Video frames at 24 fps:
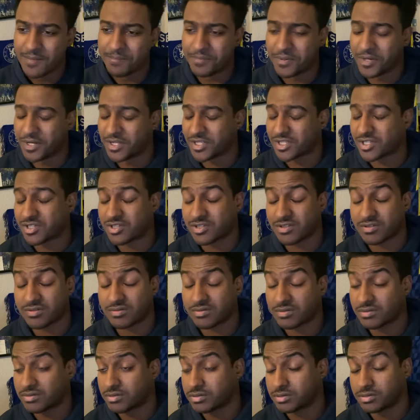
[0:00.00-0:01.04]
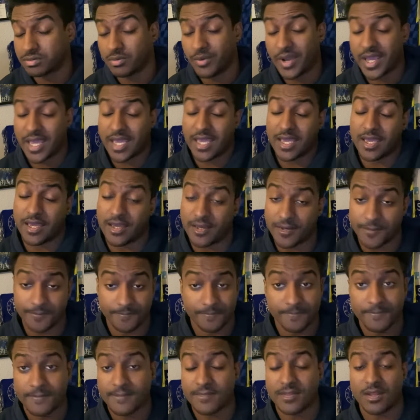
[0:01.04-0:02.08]
But we're here.
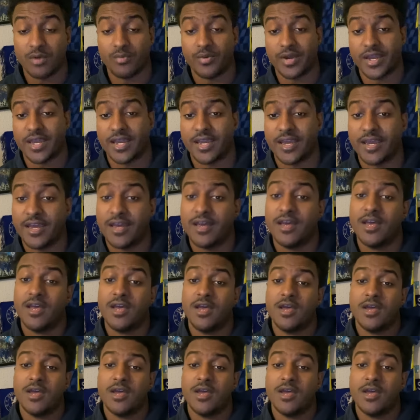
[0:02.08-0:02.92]
We're here.